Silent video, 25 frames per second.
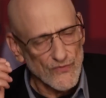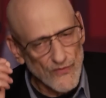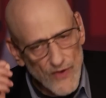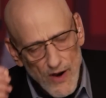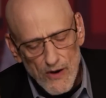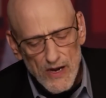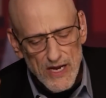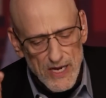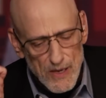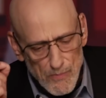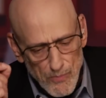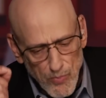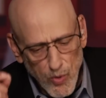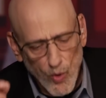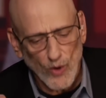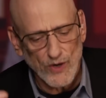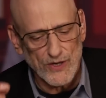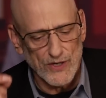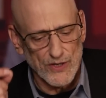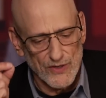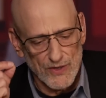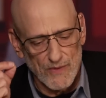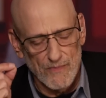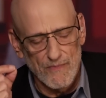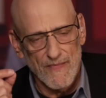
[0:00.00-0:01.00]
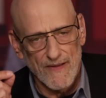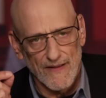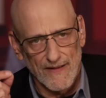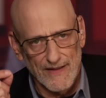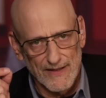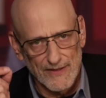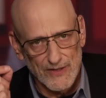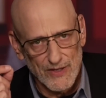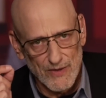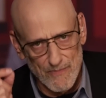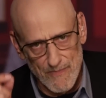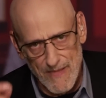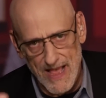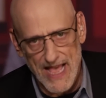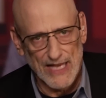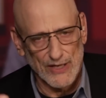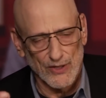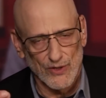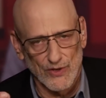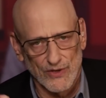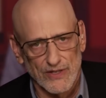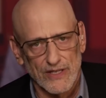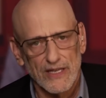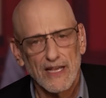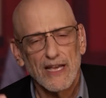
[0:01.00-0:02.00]
very important to to
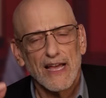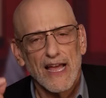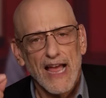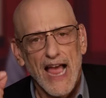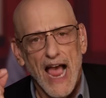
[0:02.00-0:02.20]
manhood,